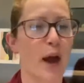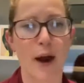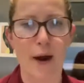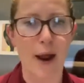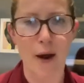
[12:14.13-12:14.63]

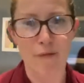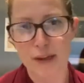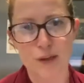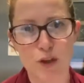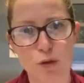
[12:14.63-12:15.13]
I don't know how
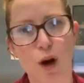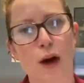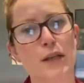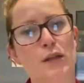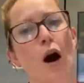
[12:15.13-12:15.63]
fancy you
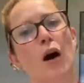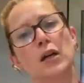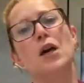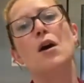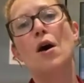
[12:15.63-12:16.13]
guys
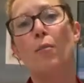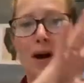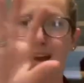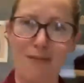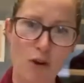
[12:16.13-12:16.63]
are,
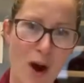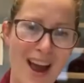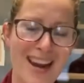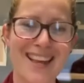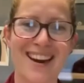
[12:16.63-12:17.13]
but if you've got
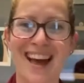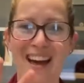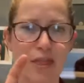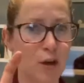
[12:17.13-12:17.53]
anything like that,